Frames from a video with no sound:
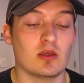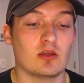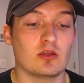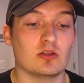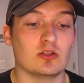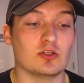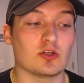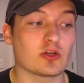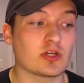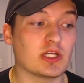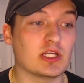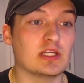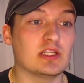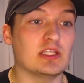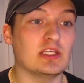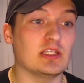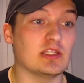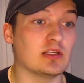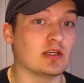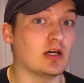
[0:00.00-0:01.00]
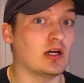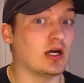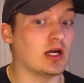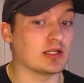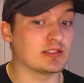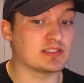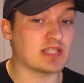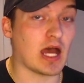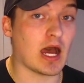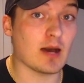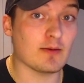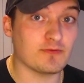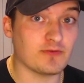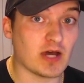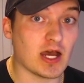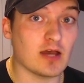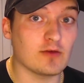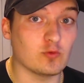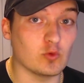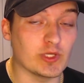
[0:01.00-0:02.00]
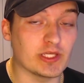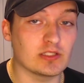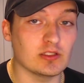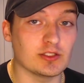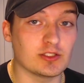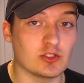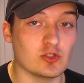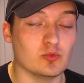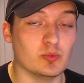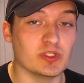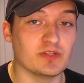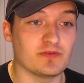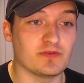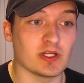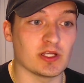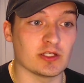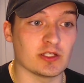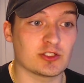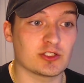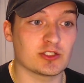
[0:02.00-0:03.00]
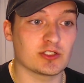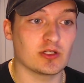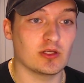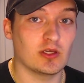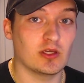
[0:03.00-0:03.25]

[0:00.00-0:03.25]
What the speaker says: you're going to need a top 5 weekly QB finish,